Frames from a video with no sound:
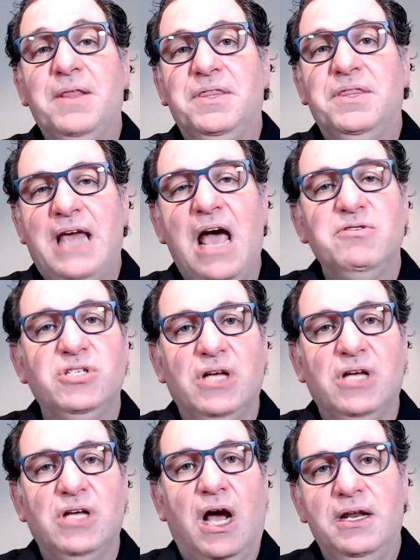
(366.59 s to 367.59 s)
But the
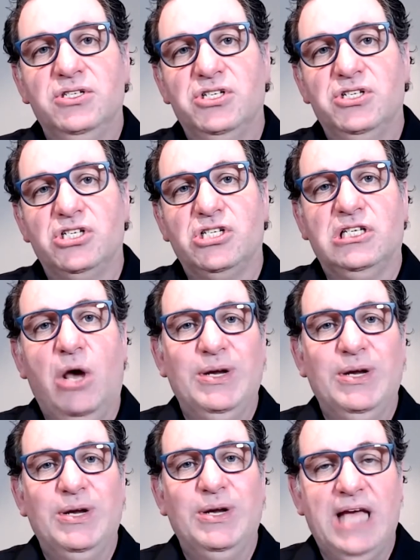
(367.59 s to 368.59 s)
downside is it's a
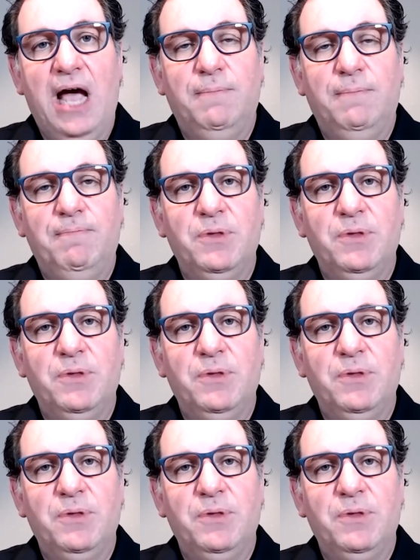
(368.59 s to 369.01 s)
slow attack.